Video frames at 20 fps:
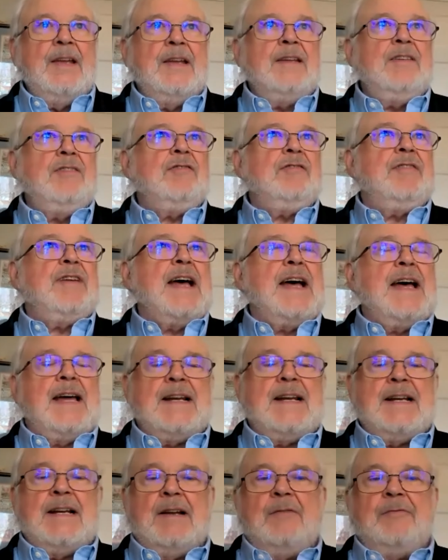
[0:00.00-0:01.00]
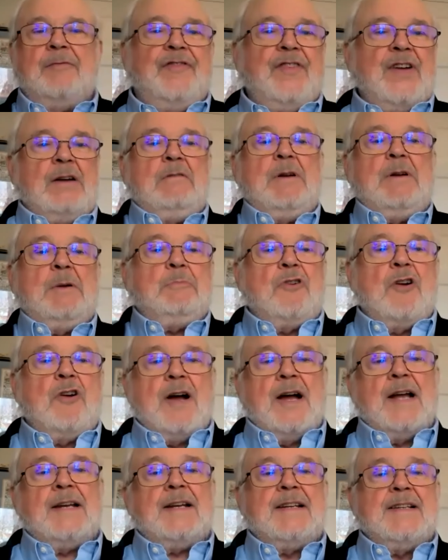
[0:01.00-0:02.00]
You got a very
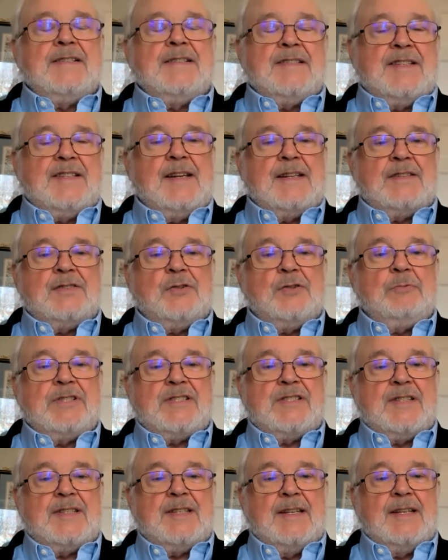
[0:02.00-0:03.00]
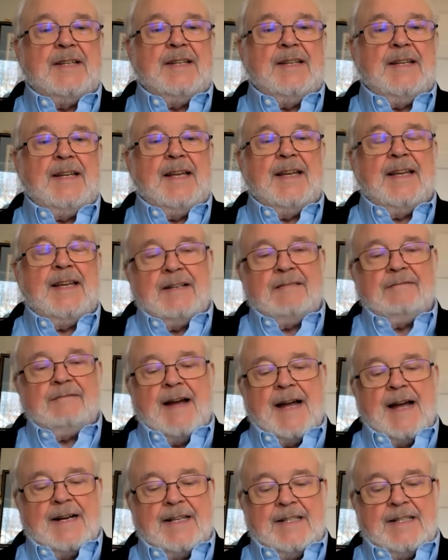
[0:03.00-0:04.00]
broad constituency and a
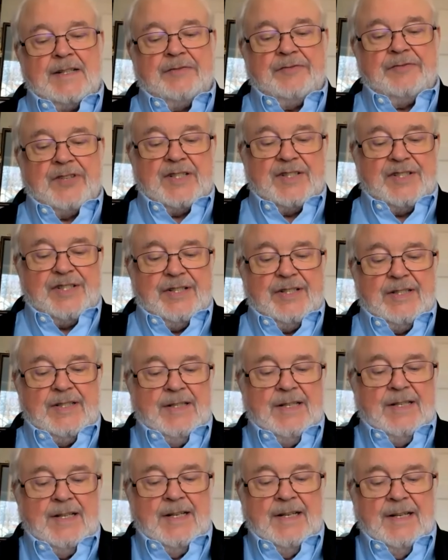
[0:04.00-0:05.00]
lot of division.